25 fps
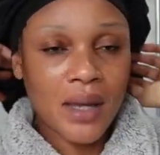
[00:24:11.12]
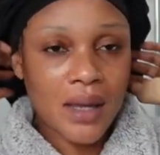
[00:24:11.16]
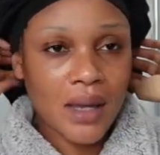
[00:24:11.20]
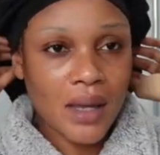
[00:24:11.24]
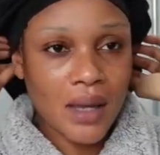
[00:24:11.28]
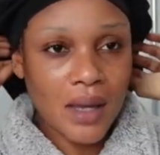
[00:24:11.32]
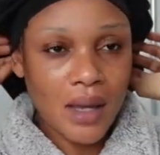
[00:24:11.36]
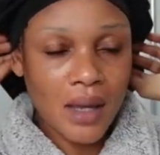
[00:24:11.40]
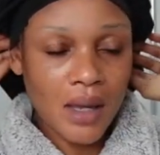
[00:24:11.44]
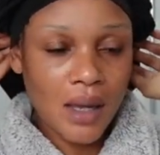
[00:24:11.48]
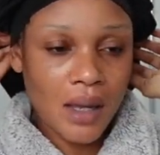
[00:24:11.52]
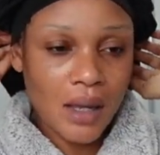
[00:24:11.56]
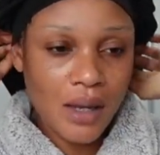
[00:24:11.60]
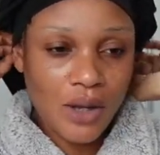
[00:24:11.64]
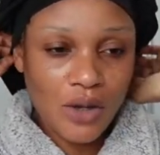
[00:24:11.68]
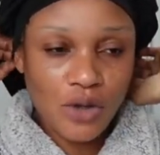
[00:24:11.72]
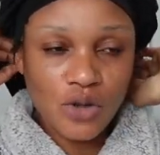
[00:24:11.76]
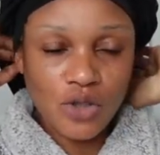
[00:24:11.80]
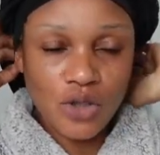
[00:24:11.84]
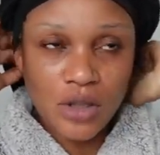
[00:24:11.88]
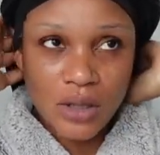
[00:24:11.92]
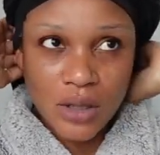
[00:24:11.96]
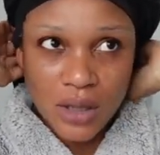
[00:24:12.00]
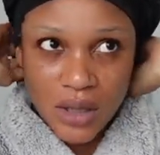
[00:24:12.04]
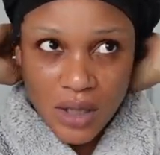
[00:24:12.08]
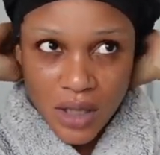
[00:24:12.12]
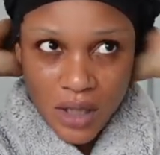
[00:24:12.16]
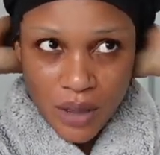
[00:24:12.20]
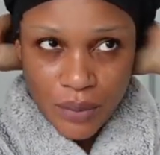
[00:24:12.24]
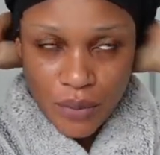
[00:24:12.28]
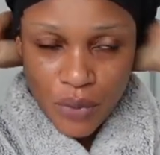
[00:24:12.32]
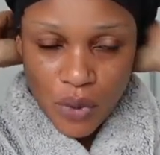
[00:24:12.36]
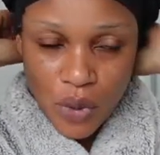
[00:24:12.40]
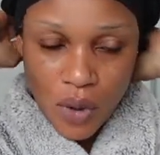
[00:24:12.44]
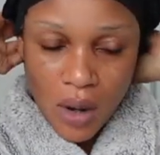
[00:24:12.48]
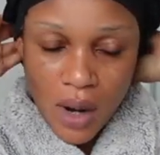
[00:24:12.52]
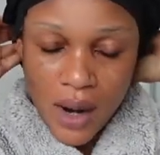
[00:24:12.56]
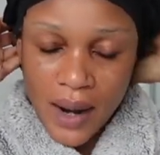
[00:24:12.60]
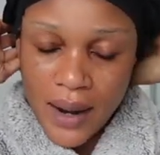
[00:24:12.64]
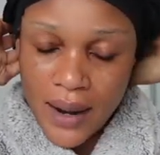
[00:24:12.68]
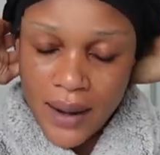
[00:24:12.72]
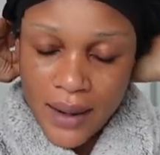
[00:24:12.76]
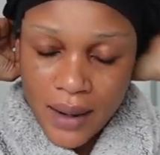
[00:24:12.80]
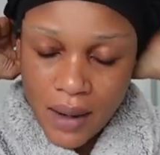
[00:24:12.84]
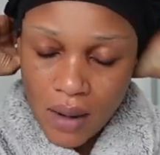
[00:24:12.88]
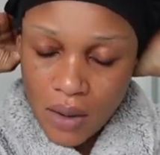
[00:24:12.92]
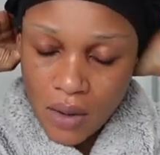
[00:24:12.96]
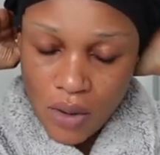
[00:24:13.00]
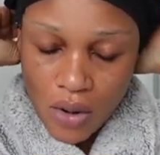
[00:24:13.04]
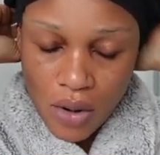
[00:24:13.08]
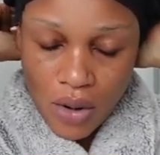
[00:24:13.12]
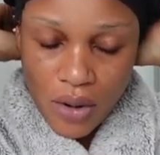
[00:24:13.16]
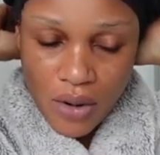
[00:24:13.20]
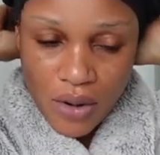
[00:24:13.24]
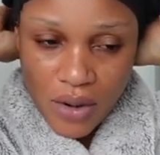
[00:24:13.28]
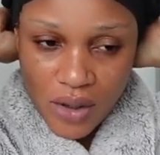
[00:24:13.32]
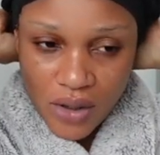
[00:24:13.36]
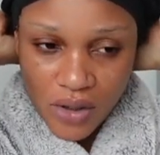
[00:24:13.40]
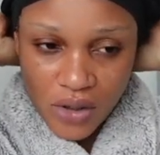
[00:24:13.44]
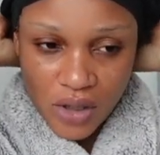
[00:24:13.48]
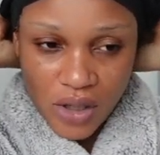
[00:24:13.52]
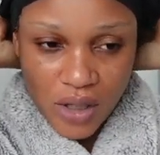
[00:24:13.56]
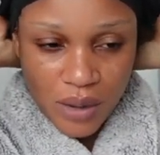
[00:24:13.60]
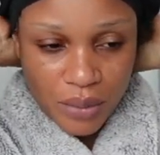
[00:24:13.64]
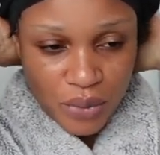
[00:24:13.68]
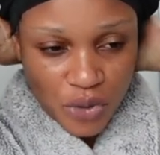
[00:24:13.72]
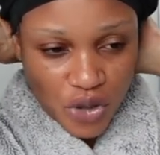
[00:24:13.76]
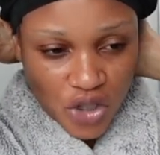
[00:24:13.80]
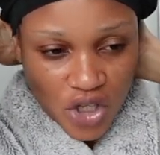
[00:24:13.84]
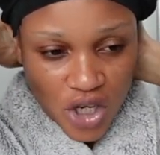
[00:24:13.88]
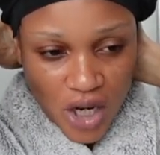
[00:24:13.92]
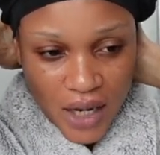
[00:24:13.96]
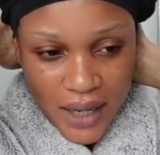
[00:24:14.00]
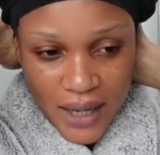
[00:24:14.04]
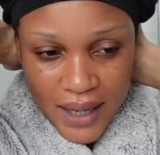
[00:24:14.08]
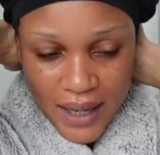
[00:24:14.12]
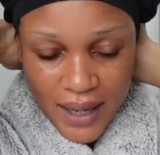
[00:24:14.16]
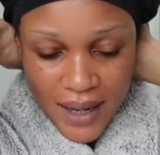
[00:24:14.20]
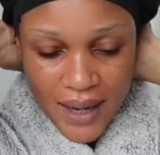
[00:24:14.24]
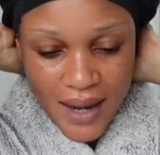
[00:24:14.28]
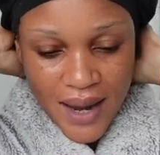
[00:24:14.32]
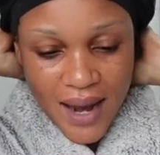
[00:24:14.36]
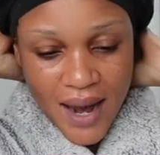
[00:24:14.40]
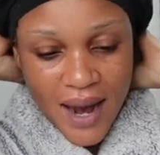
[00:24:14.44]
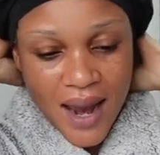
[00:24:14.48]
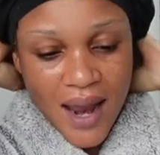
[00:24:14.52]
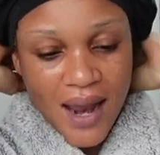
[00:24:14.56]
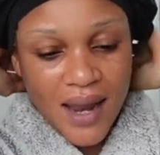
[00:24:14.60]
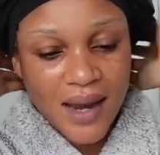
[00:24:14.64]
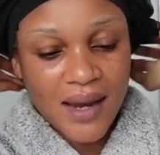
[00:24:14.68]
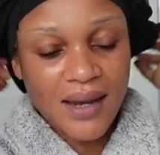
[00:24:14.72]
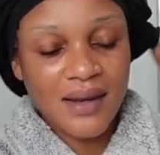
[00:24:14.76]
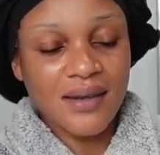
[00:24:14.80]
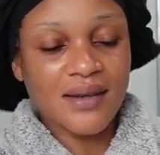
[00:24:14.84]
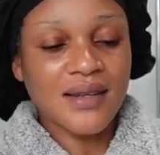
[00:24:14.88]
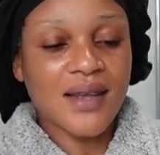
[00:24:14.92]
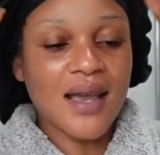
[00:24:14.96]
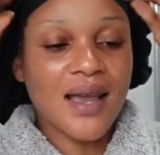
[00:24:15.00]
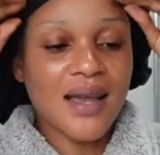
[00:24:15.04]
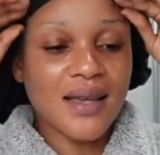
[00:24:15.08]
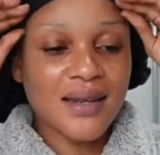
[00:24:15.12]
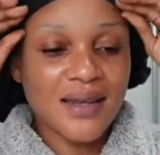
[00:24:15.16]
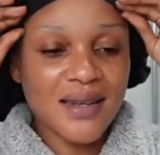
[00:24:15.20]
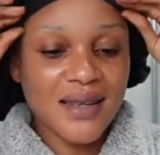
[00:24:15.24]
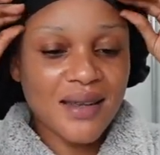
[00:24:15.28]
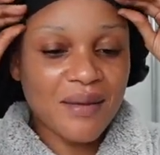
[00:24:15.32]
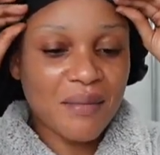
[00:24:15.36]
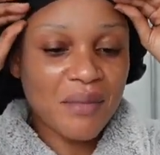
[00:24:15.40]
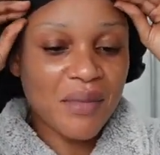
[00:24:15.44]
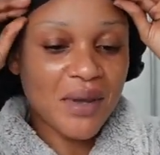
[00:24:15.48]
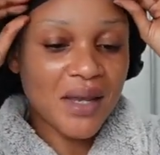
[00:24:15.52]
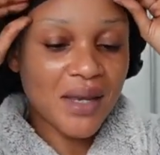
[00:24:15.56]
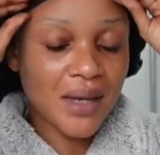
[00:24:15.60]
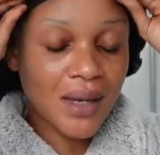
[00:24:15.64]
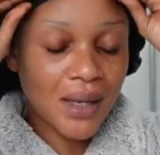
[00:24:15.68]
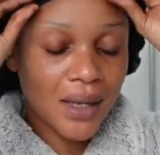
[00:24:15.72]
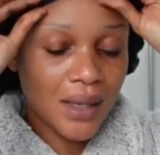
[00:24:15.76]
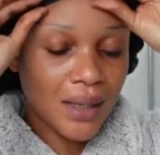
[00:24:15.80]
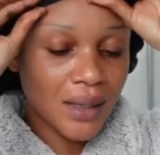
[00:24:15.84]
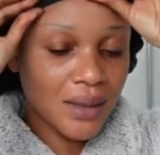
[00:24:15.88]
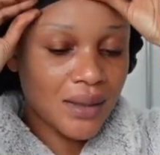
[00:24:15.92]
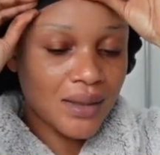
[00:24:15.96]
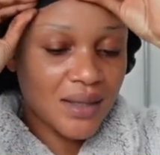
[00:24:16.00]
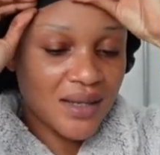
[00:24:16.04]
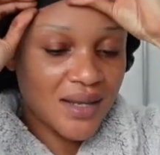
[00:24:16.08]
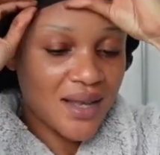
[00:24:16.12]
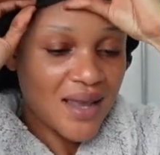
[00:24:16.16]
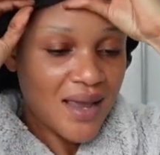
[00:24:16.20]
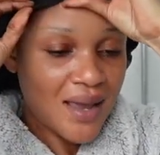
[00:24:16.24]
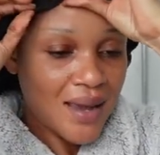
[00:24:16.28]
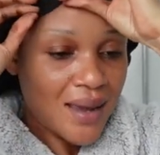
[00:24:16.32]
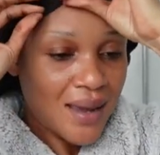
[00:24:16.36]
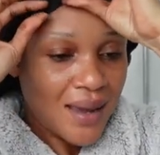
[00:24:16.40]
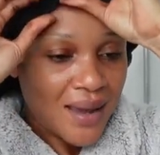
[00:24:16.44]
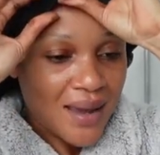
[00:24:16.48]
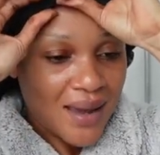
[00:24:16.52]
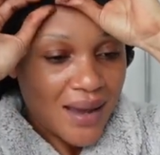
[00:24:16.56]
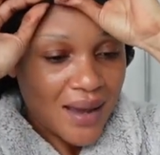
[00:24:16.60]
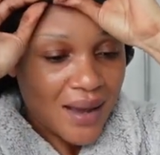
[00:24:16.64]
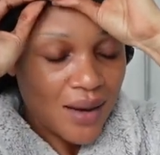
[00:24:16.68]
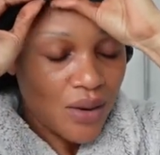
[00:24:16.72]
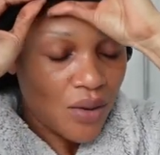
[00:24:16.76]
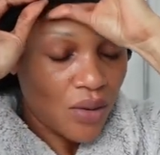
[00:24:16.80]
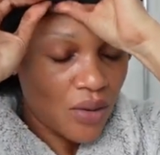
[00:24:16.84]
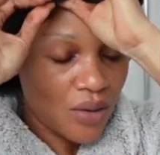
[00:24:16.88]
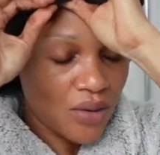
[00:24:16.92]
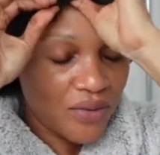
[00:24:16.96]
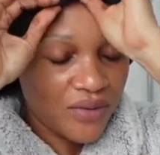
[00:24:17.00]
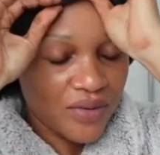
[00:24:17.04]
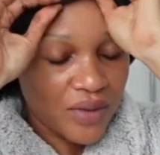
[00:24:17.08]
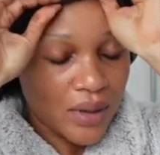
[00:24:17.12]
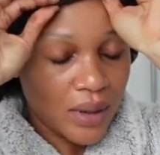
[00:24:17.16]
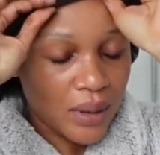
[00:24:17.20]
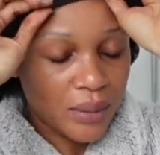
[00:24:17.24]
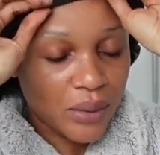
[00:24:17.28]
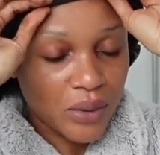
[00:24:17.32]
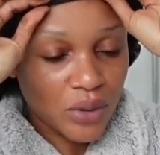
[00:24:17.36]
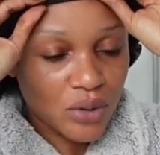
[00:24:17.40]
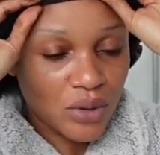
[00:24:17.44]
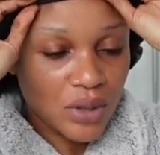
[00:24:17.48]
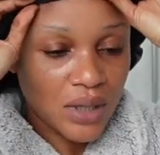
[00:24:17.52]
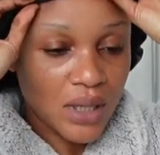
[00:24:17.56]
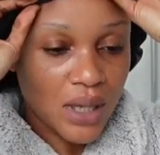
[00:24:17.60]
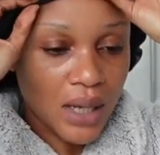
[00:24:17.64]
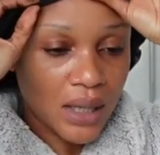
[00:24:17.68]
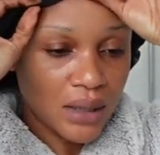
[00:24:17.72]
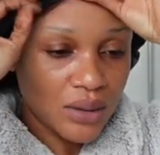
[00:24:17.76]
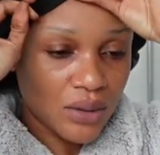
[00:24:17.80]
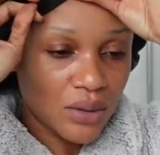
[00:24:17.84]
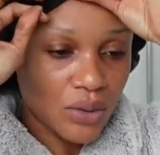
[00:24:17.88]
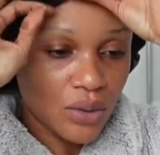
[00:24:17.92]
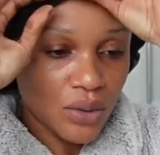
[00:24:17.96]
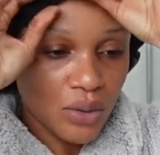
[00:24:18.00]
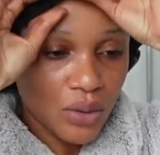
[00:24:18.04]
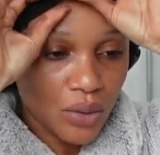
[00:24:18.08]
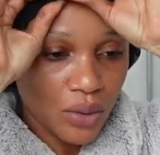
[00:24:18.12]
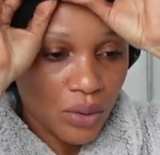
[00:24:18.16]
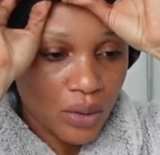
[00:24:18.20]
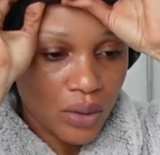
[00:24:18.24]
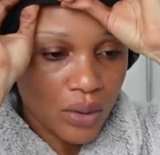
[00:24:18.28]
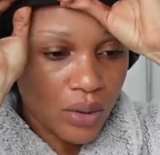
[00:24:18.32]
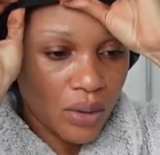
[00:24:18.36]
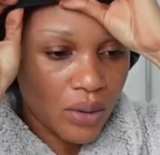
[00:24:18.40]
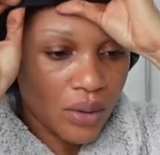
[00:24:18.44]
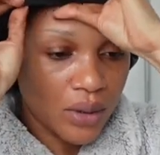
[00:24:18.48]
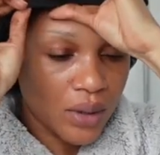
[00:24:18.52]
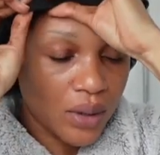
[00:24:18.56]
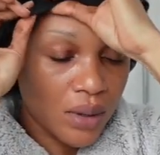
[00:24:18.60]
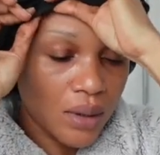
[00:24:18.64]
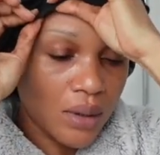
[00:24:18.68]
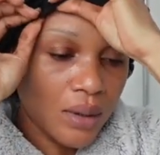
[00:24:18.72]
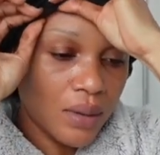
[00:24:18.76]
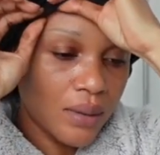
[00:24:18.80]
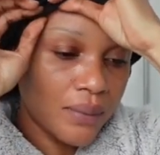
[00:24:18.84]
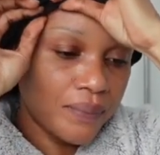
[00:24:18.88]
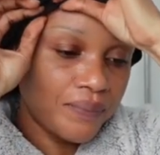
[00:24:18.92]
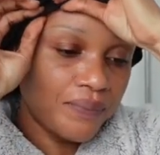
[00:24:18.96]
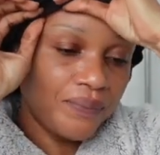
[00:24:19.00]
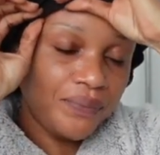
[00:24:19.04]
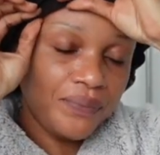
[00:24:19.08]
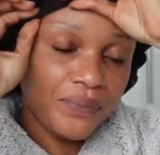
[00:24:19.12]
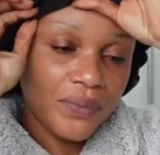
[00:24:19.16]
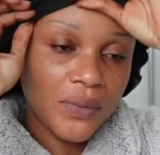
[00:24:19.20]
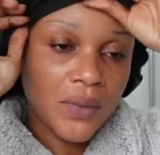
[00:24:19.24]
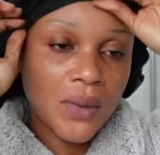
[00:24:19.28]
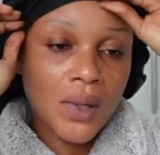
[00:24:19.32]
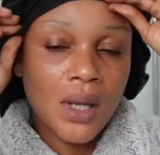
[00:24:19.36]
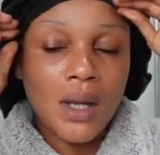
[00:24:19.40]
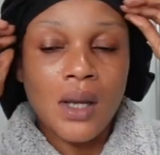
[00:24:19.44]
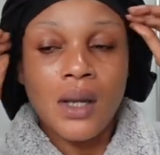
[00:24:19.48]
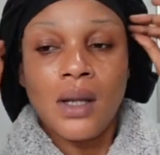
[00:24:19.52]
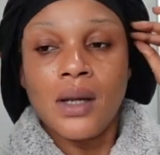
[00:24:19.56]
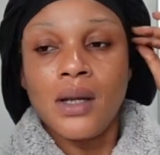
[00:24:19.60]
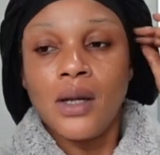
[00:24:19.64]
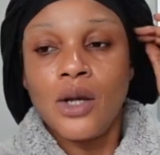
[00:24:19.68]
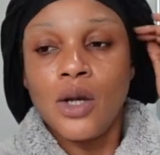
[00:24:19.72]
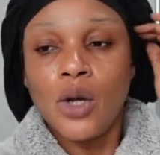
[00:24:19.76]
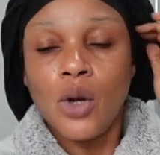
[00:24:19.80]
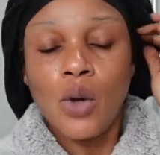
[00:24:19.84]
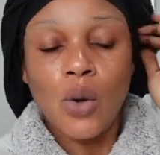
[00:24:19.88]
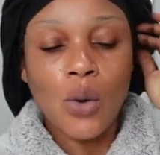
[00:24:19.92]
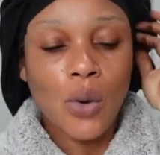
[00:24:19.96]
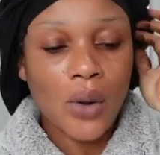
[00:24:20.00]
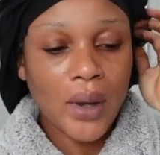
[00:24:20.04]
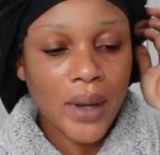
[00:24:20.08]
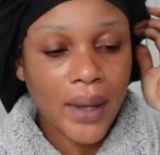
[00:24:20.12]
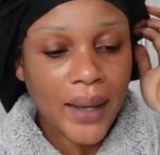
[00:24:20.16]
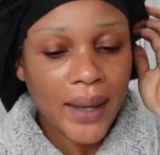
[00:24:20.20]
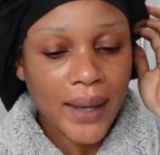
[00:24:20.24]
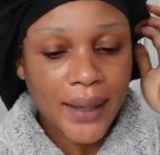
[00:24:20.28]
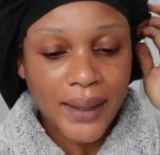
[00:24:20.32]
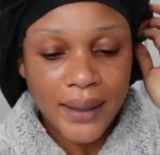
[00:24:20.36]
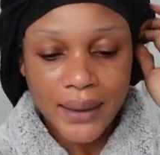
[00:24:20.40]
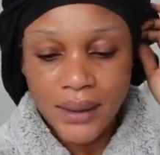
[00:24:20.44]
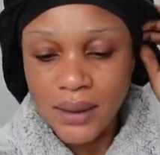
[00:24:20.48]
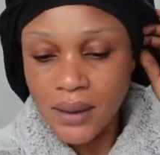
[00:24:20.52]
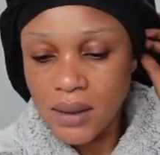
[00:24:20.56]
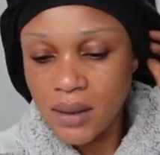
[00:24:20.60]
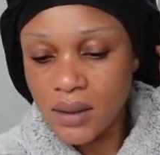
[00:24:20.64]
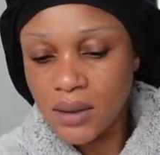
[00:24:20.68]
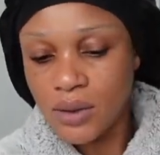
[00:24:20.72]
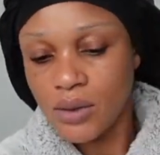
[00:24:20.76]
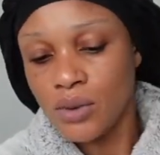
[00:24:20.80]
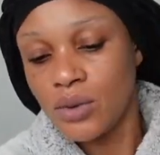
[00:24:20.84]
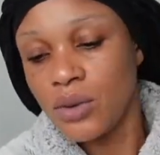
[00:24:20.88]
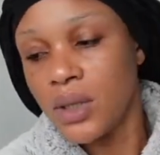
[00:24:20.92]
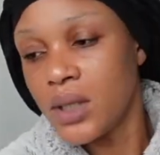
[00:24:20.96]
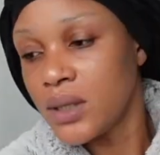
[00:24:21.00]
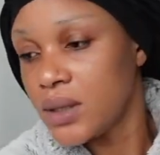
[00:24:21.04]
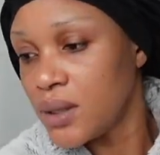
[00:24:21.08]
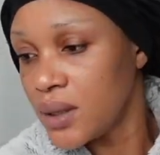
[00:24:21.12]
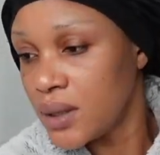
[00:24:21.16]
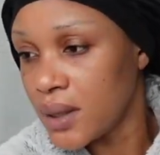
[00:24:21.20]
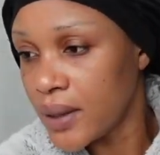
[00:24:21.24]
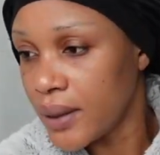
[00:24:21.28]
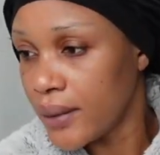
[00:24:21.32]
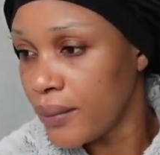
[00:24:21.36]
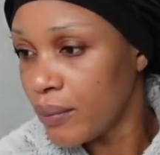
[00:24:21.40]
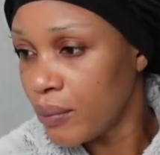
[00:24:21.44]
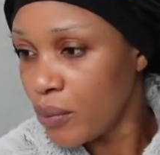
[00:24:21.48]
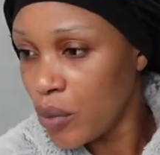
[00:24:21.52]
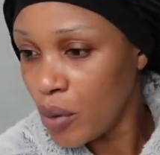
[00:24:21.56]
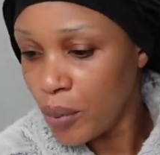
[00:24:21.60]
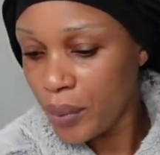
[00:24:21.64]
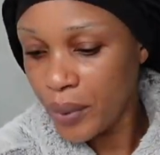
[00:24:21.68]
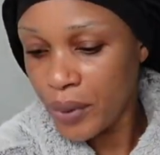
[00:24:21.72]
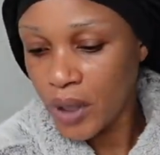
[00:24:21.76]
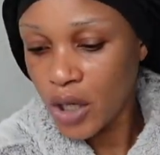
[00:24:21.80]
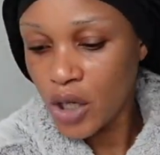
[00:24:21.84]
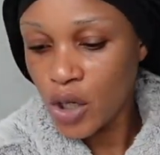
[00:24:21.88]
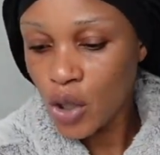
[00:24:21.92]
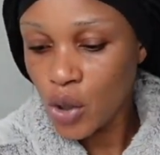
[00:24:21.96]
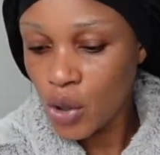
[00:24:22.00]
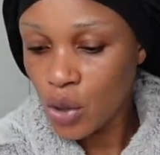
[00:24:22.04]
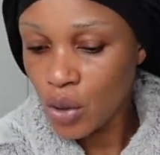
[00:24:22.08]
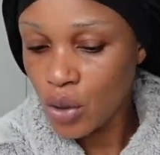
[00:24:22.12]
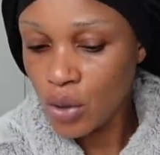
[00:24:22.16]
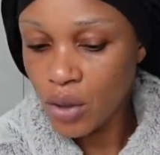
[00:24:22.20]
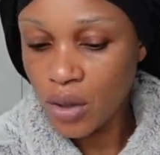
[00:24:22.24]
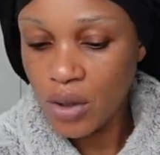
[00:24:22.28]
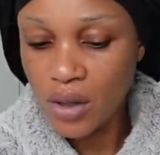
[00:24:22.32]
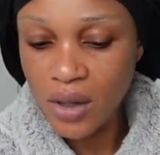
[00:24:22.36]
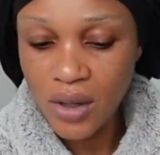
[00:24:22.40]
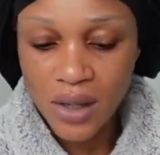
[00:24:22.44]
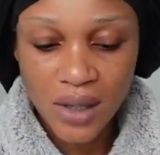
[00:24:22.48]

You just keep your eye on, keep checking and adding minutes and all of that, because it has to cook on low heat so that it can properly cook